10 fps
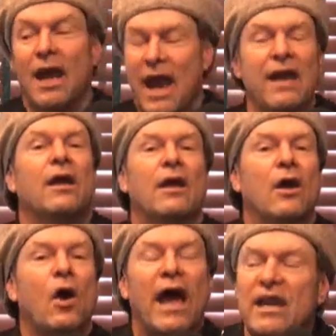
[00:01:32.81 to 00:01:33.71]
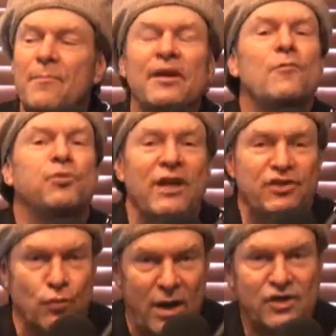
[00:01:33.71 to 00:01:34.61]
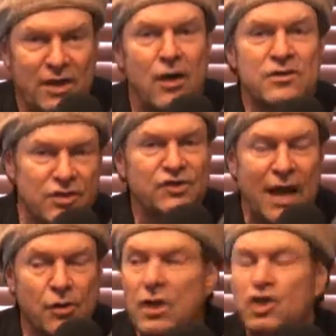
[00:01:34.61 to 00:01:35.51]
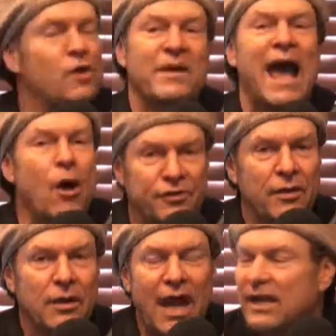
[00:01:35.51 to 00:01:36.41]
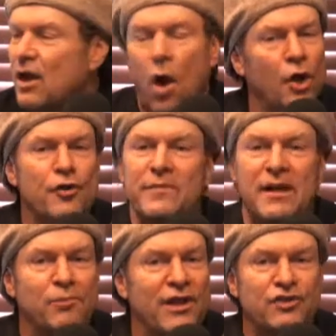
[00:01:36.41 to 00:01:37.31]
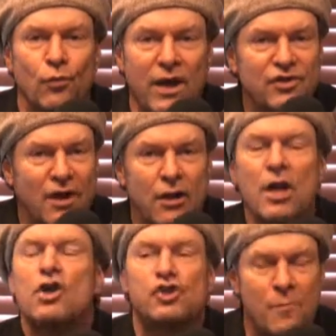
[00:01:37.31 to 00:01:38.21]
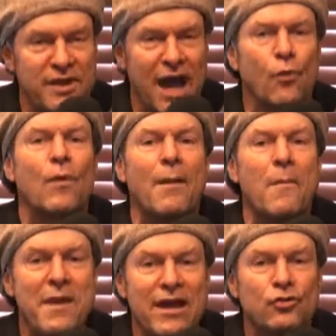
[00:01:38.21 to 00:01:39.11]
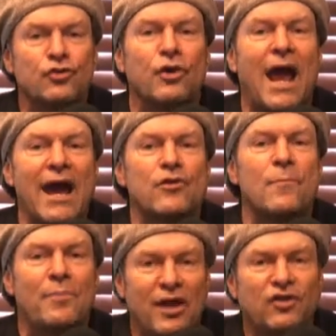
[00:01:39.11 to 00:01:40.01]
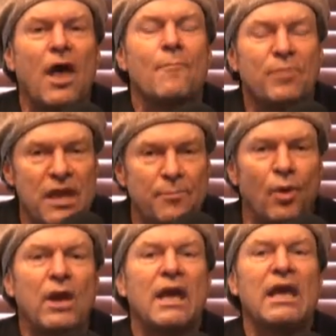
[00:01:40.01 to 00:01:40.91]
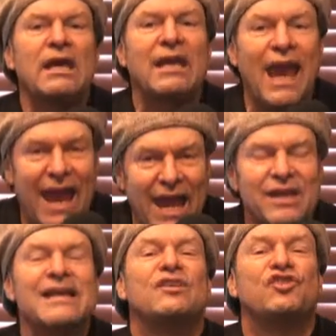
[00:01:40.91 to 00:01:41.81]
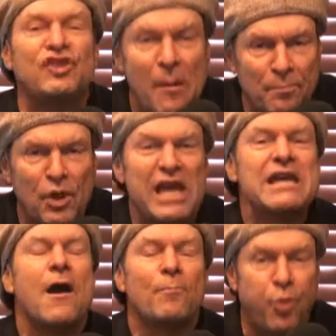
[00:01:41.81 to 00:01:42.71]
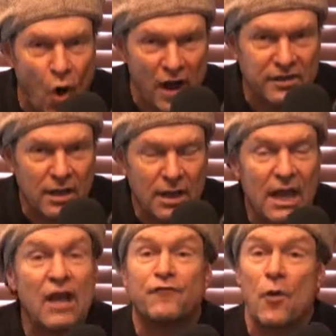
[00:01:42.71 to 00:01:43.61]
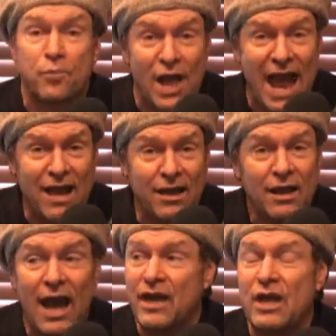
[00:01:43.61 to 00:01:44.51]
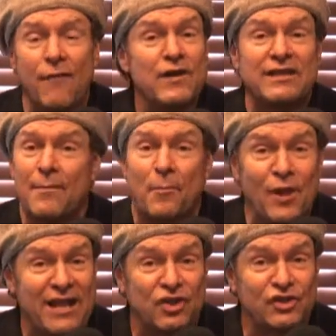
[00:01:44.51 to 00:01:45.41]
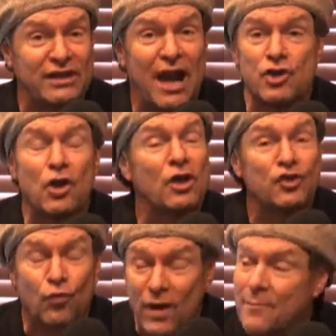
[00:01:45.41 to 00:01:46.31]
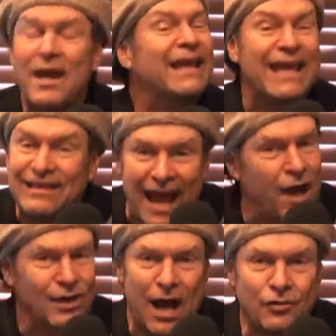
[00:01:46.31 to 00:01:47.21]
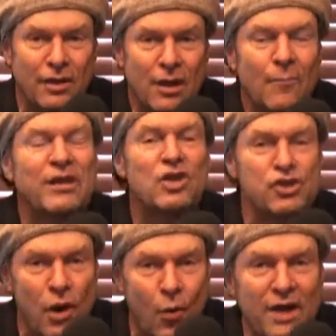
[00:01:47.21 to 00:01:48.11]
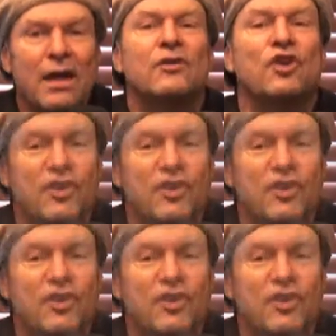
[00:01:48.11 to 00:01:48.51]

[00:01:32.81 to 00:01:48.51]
Hey, anybody who plays the race card in this town should be out. Any alderman that plays the race card should be out. Rahm Emanuel's going to hire the best people he can. Simply put, if you're black and every time a black doesn't get hired, you're going to scream, get the hell out. Because you know what? This